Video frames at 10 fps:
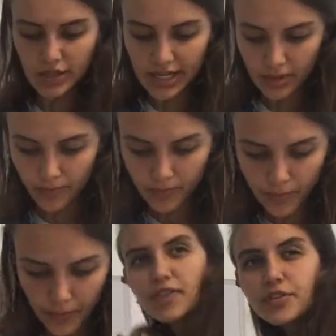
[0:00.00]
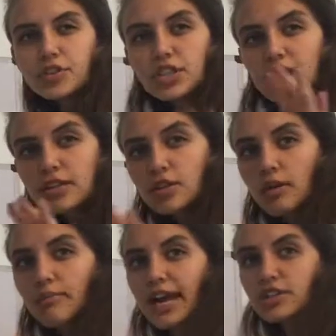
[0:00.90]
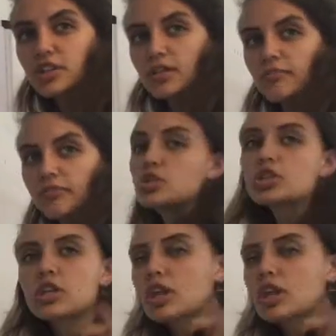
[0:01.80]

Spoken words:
now, if you just had to imagine, we're just